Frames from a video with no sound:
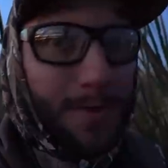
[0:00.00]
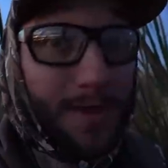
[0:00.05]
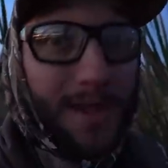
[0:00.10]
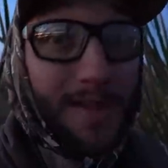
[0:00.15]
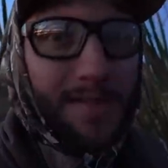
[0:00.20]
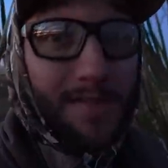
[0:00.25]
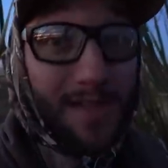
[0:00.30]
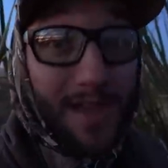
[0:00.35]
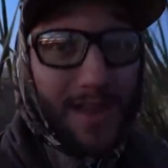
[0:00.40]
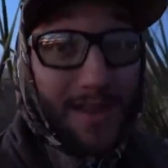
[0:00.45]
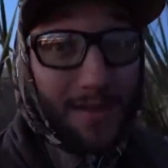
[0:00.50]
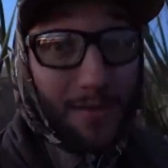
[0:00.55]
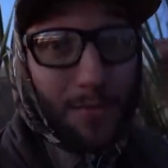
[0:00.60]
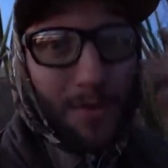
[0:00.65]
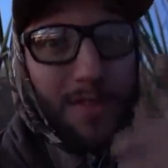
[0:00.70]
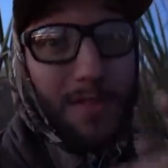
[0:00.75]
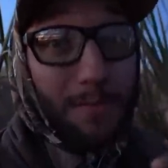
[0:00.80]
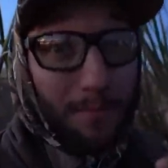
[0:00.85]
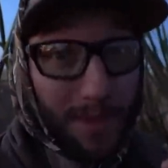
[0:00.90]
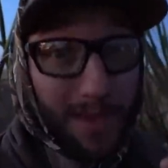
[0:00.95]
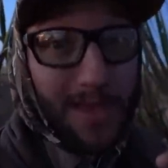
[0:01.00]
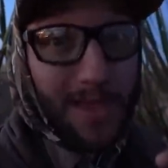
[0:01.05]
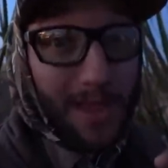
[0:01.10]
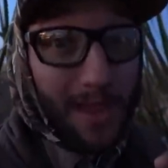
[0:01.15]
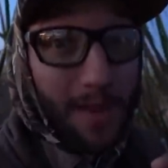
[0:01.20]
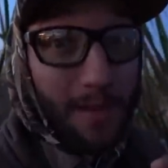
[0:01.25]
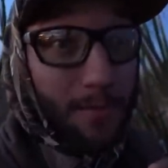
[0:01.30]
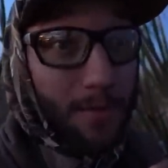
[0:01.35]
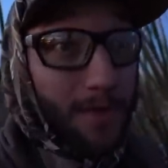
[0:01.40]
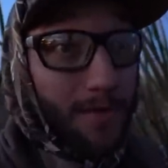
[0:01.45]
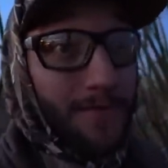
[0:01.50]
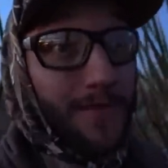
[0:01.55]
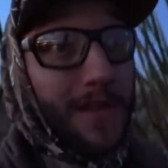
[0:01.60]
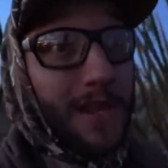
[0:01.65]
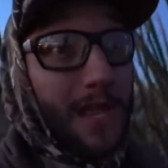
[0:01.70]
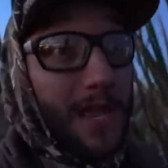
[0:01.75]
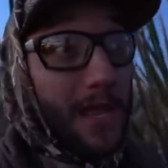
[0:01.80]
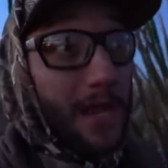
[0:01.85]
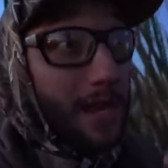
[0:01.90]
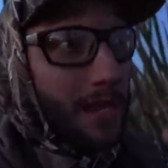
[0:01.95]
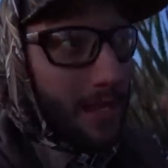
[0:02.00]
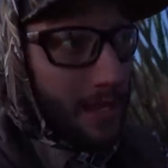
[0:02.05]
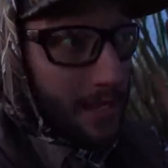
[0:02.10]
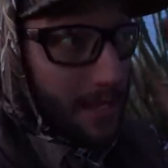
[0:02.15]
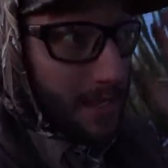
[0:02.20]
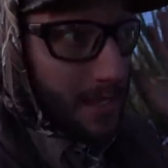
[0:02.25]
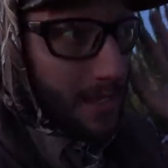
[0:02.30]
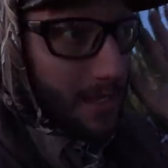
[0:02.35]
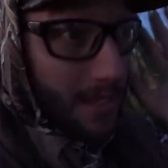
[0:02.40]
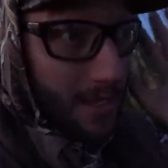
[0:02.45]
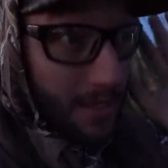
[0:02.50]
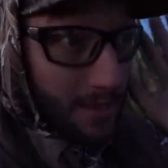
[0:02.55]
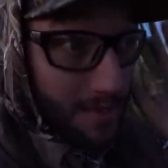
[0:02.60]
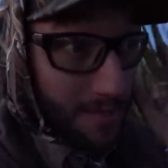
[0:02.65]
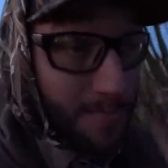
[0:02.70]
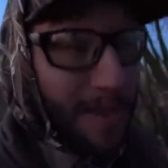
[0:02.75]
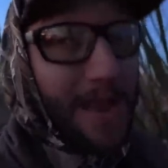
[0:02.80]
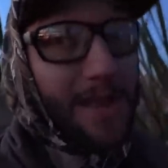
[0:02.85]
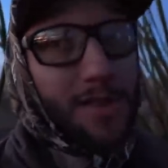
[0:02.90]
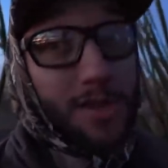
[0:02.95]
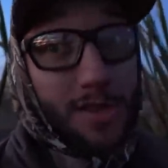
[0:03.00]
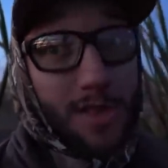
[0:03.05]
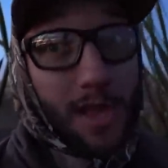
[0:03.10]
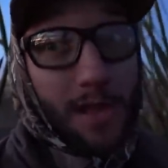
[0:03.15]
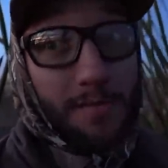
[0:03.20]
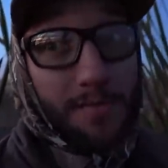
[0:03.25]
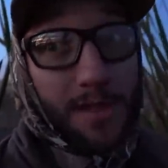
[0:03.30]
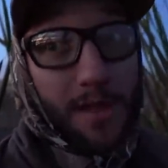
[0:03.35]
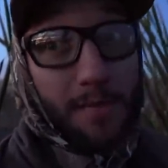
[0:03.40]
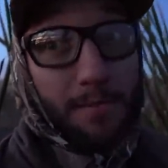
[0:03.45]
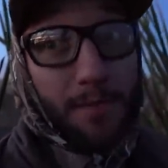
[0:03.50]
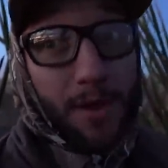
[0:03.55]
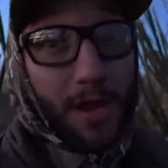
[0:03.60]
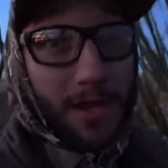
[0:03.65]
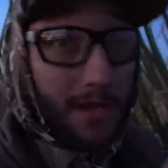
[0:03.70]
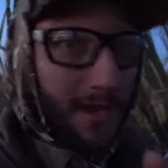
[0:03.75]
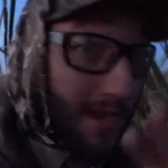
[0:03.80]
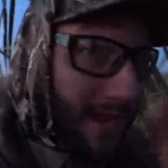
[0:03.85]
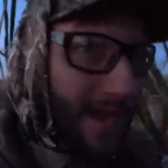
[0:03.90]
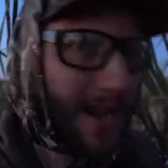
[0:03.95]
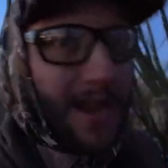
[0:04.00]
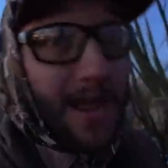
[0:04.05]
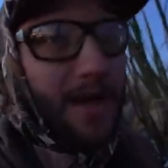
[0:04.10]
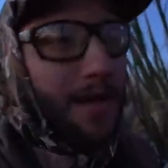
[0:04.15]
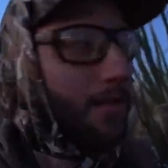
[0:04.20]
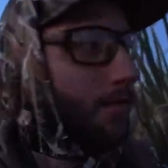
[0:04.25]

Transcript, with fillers: you guys liked it with the big camera. If you did, smash the thumbs up button. Get it out